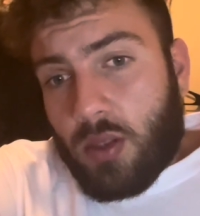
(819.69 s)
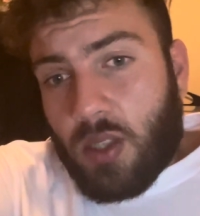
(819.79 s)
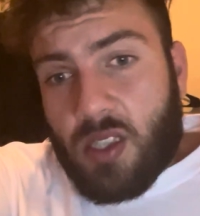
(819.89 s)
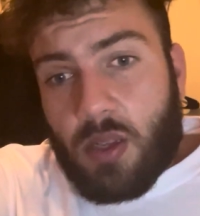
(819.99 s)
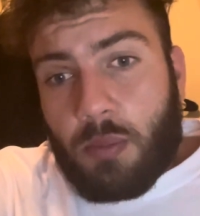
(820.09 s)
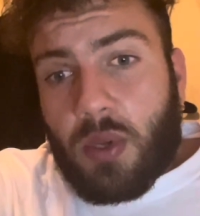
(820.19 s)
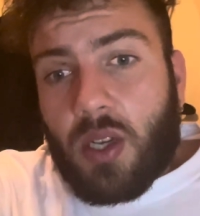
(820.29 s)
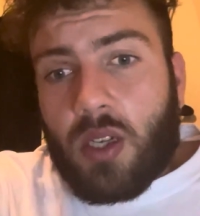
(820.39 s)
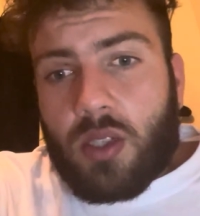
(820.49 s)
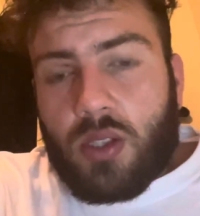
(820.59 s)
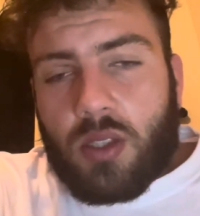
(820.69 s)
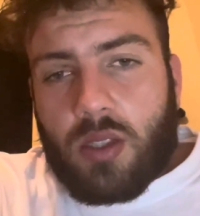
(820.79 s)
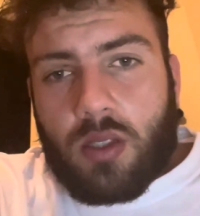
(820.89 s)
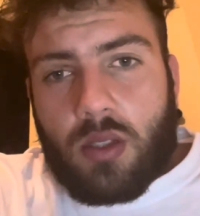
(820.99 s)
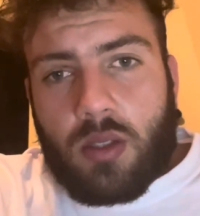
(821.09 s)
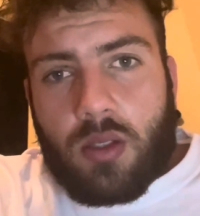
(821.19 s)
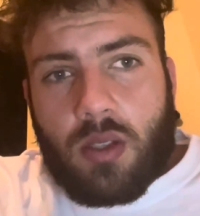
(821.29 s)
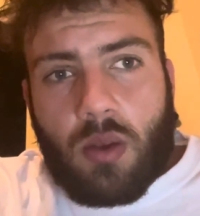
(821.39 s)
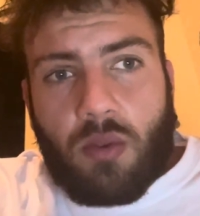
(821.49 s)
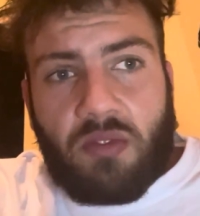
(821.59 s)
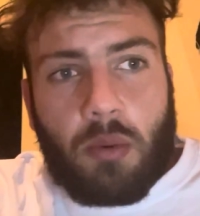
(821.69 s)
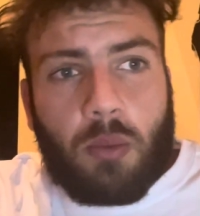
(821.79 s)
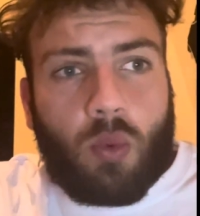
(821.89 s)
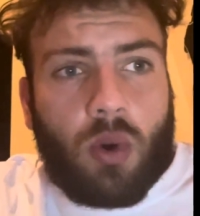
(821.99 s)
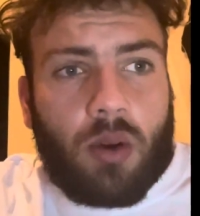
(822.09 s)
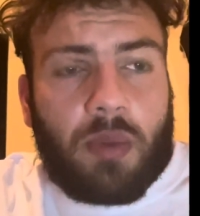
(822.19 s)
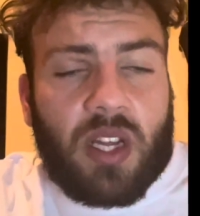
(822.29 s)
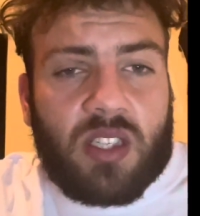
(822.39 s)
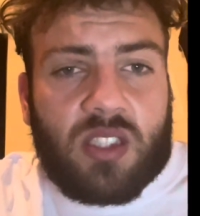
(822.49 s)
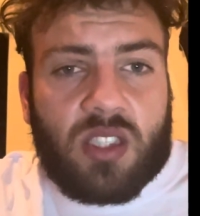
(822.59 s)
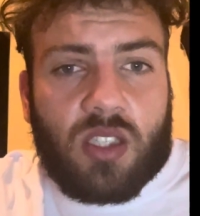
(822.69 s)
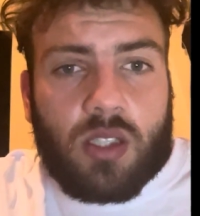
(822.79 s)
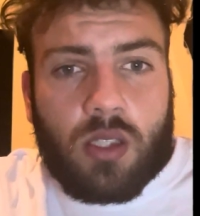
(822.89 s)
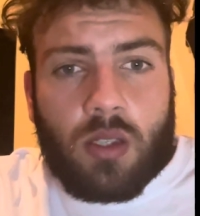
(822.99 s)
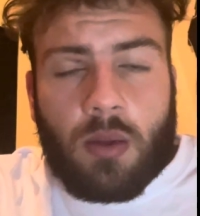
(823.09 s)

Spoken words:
disappear just from one bad decision.